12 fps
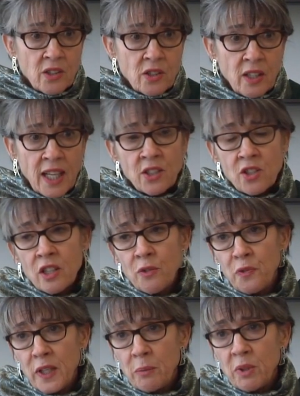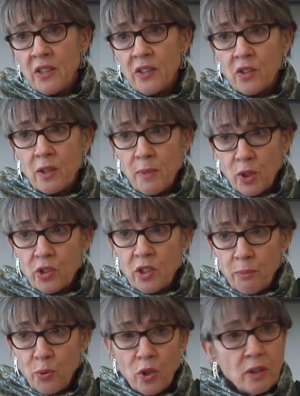So next to the family, they're the most
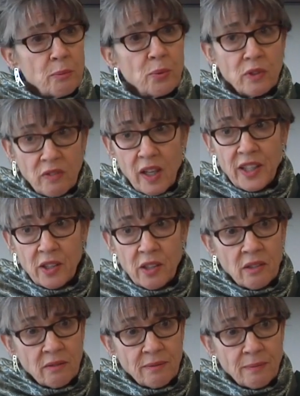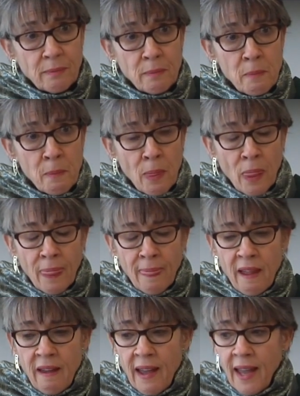important provider.
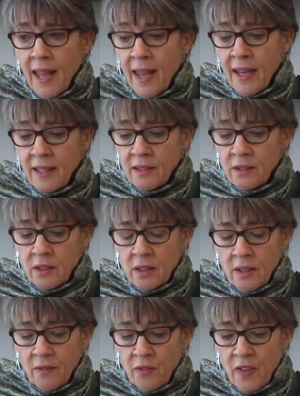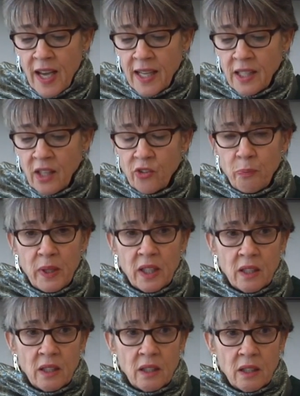And that has
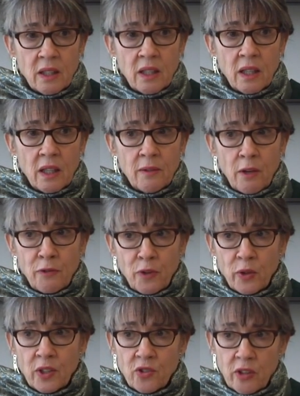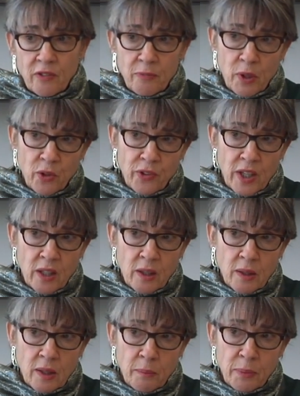been a focus of both
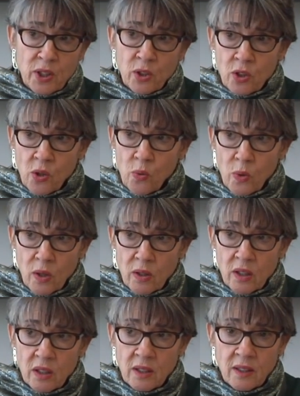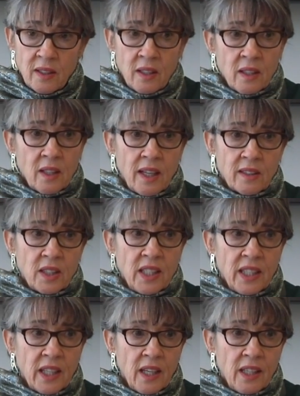our empirical work at
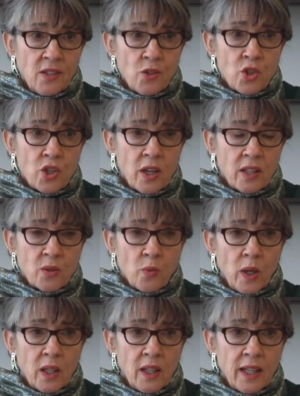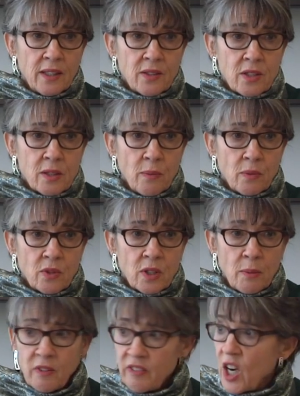Leading Age as well as
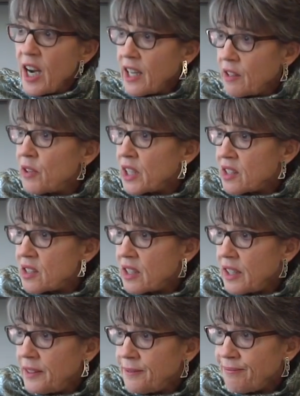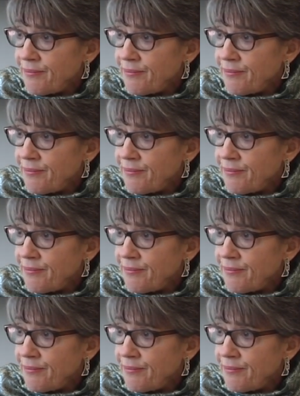some of our advocacy.